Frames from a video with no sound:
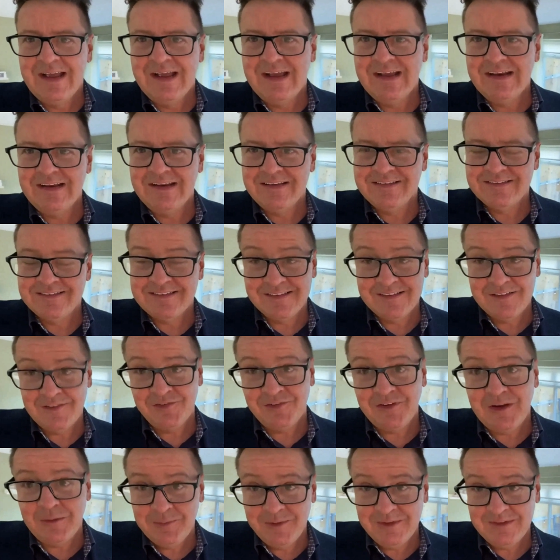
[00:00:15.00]
And it's a
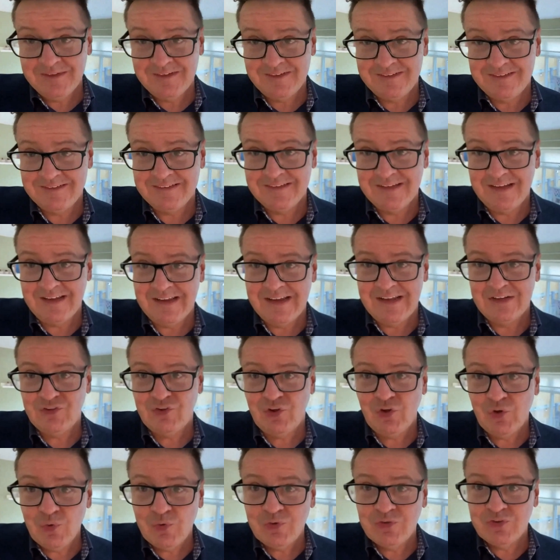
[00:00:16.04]
fabulous uh,
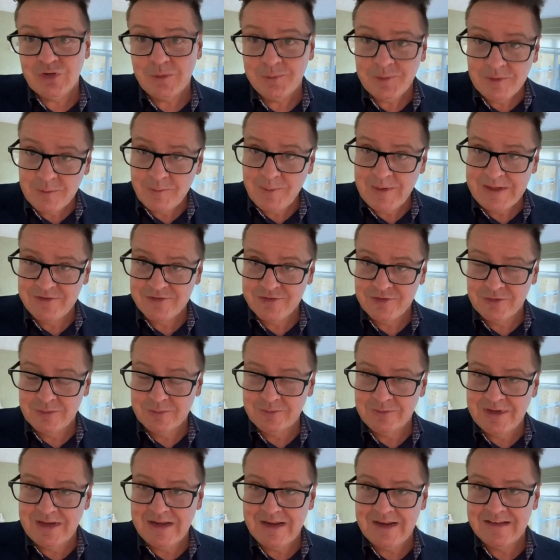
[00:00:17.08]
two double
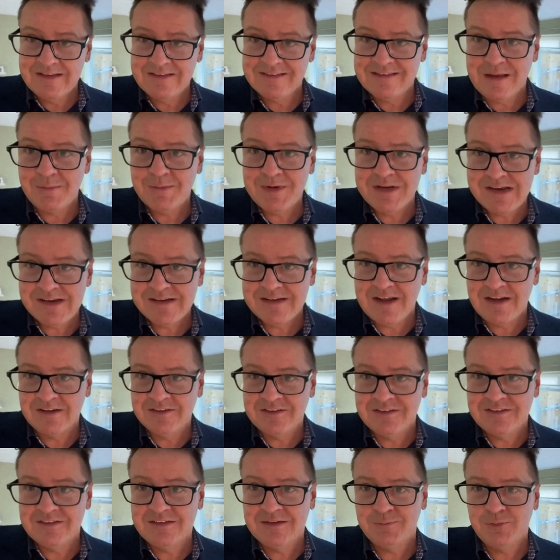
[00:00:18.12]
bedroom uh,
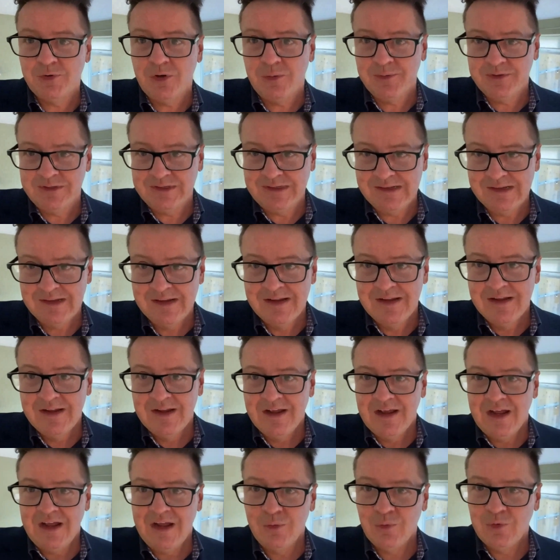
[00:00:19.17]
semi-detached property,
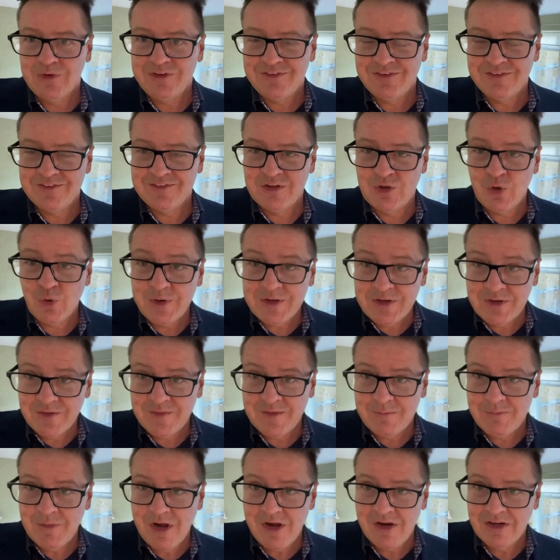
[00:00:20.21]
uh, which is going
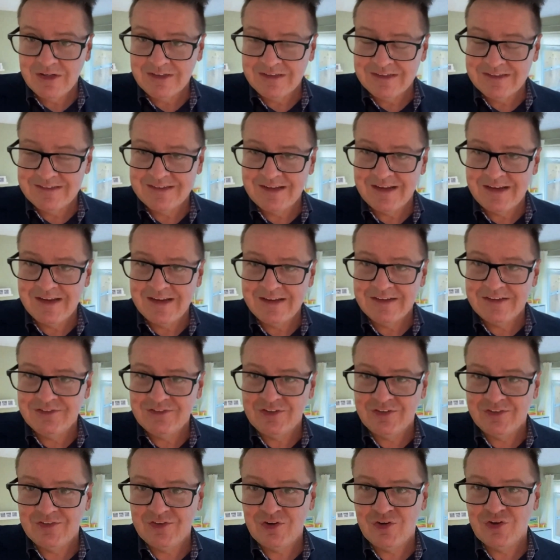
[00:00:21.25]
on the market at
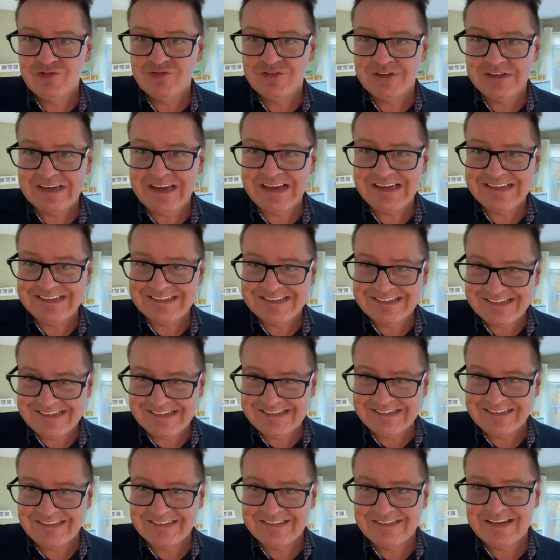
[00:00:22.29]
just
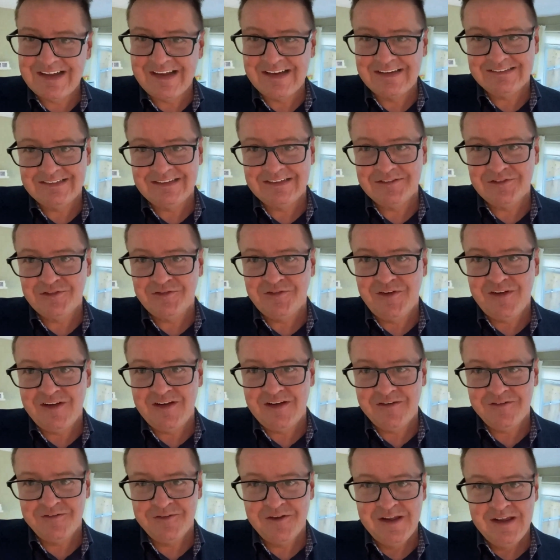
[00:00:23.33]

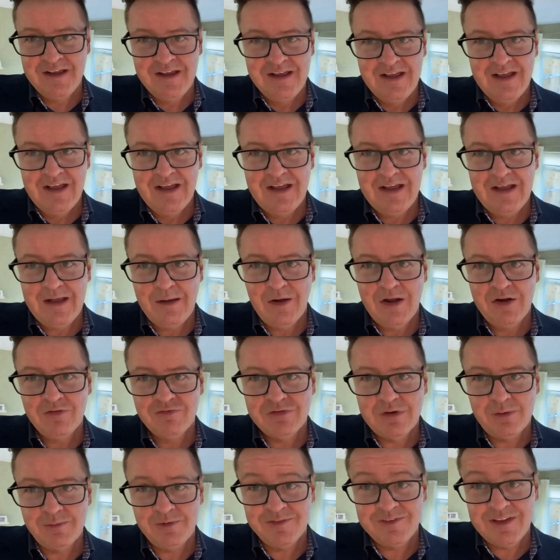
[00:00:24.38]
119,995. Uh, it
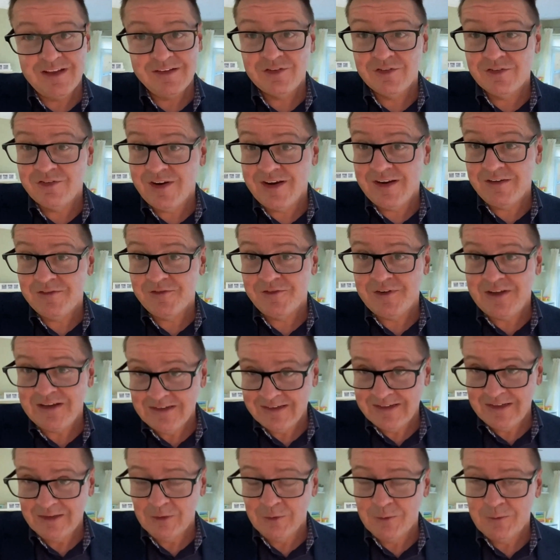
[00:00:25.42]
represents great
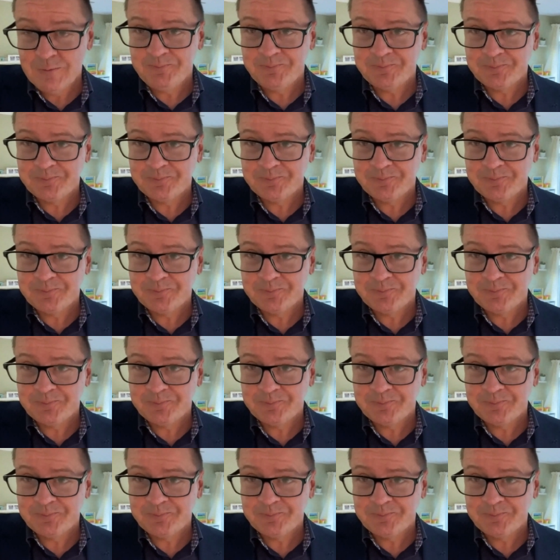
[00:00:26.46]
value